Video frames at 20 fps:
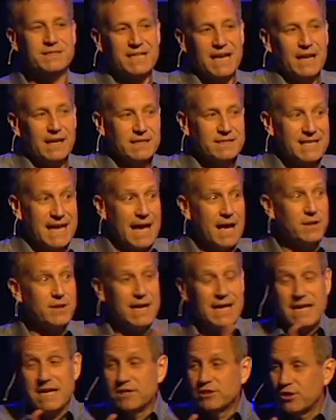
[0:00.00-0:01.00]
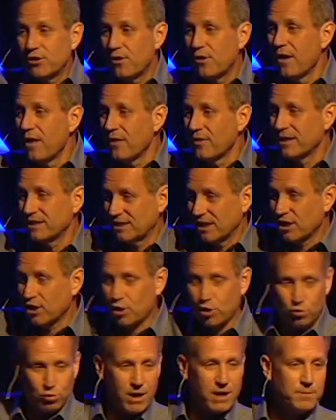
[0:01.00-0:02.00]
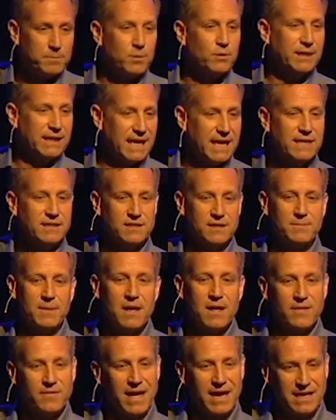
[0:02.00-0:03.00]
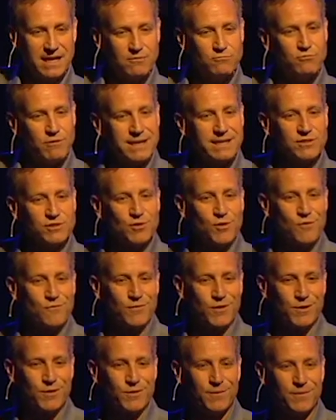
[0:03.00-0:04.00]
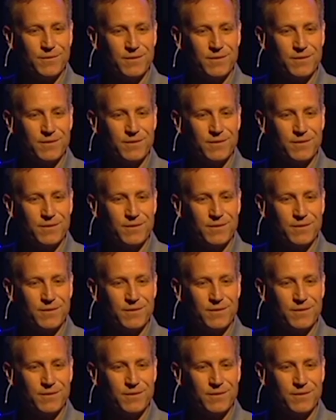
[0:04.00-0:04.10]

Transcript: tell us how to enter this incredible kingdom that he reigns over.